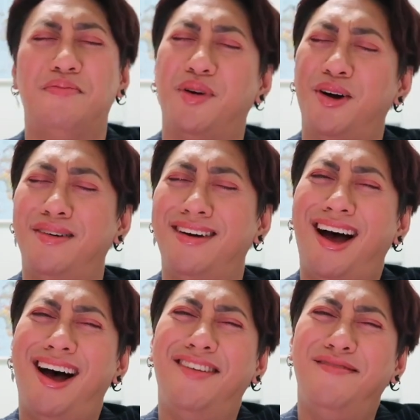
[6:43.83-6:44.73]
more
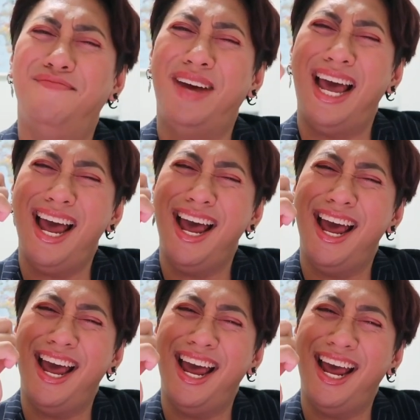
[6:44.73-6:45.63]
of
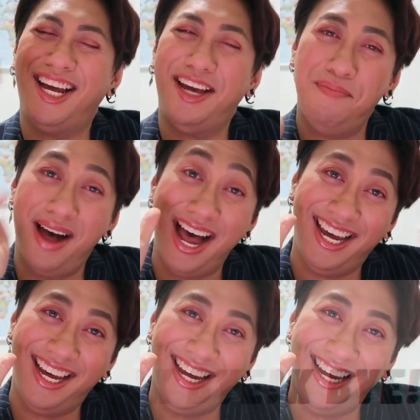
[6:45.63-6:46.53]
me.
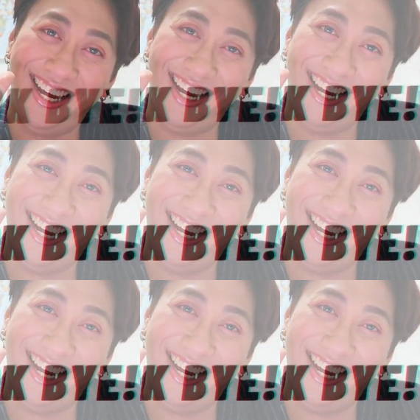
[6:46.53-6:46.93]
Goodbye.